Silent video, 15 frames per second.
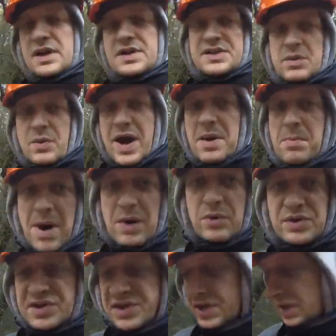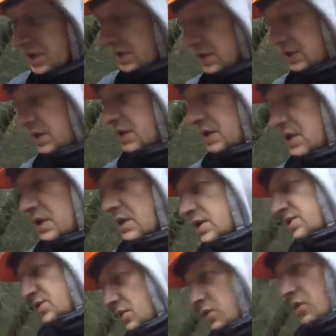See whereabouts
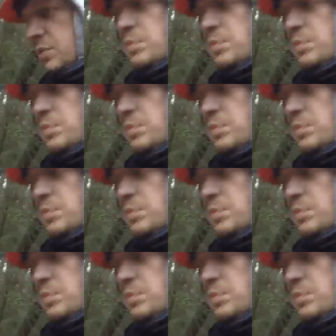it's hung